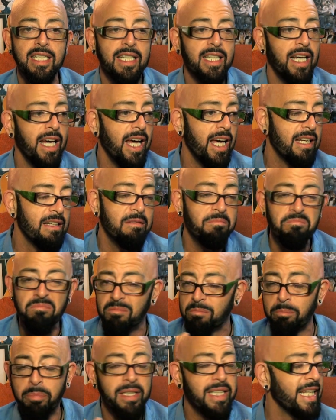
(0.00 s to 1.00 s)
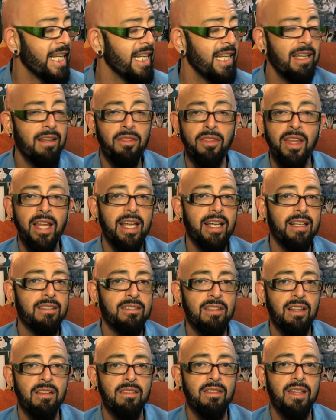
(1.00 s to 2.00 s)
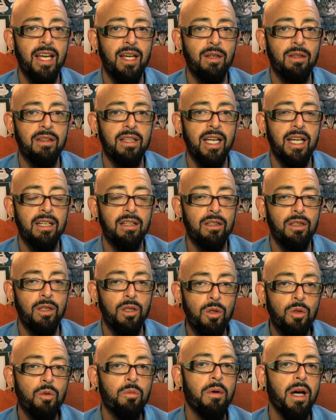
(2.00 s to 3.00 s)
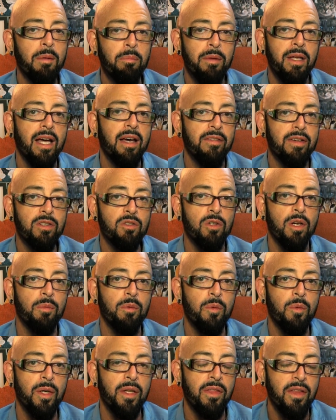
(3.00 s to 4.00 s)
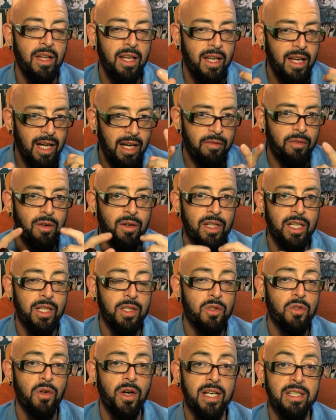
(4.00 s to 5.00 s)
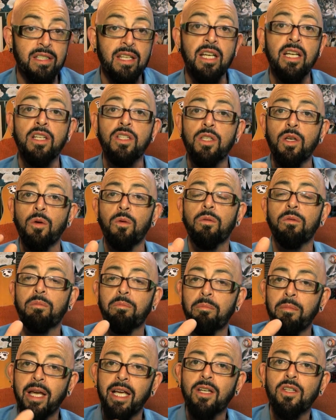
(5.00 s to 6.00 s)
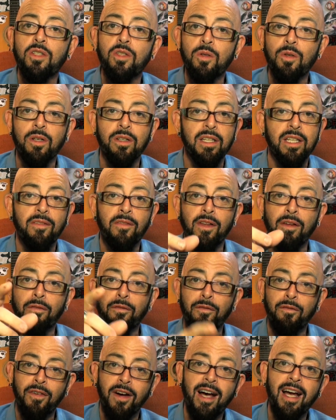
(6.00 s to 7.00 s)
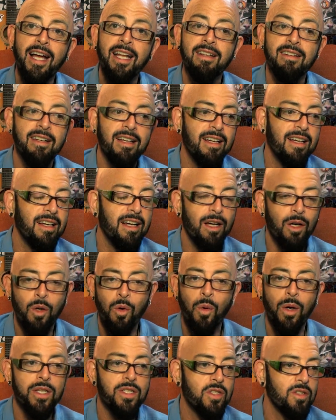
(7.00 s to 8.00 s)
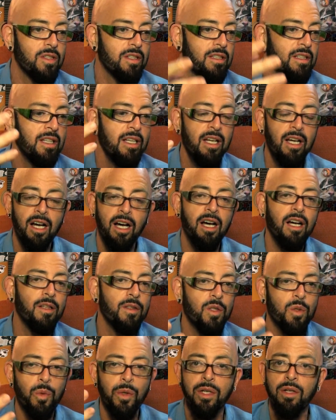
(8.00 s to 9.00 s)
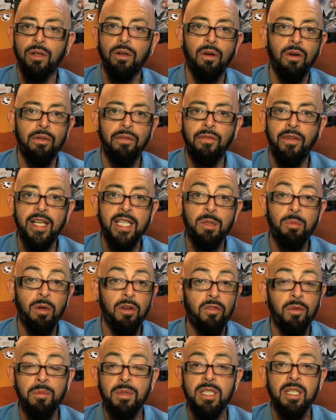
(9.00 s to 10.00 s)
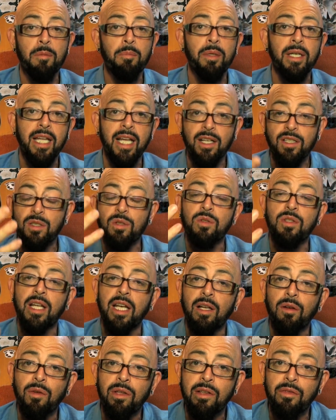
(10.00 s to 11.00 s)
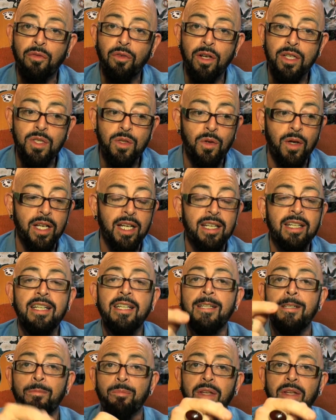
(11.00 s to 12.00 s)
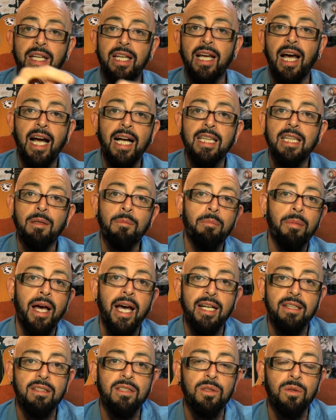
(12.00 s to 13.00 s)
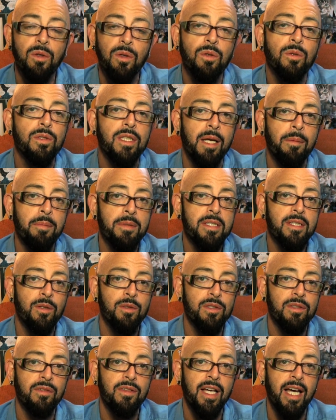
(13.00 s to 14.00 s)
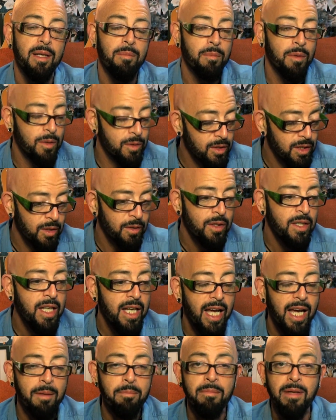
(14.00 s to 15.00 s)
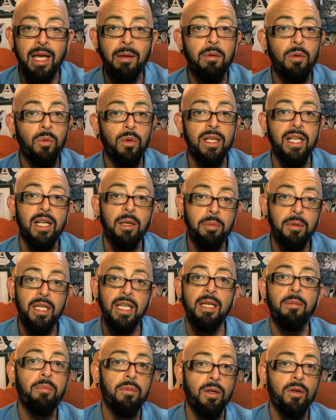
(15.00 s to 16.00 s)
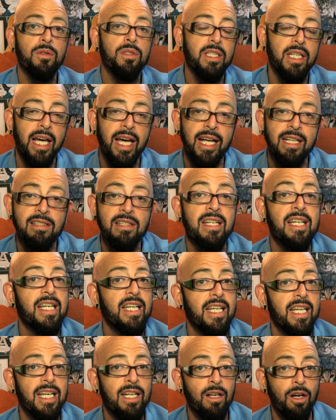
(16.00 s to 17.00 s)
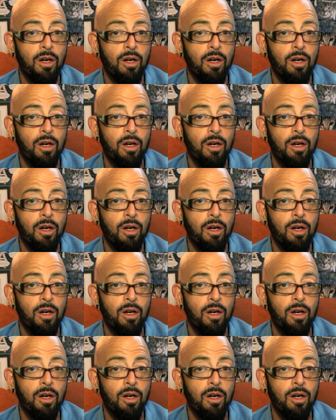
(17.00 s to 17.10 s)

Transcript: to cat, plenty of things that, that you might be having trouble with I've already addressed. So make sure that if you find uh, a question on Twitter or Facebook from somebody else who's getting really frustrated, guide them back to old episodes of Cat Mojo, and maybe we'll help keep those cats in